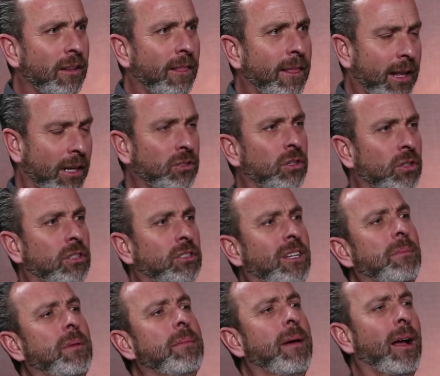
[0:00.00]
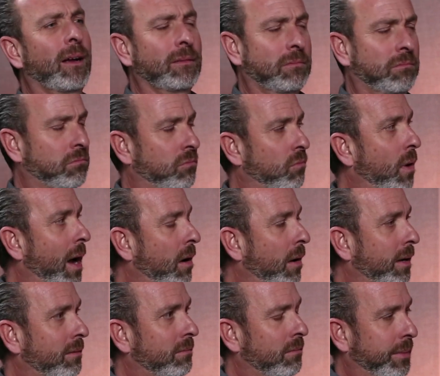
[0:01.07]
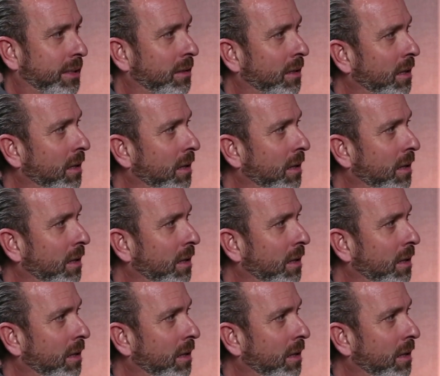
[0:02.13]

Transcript: And it sort of set me back. Wow, I mean,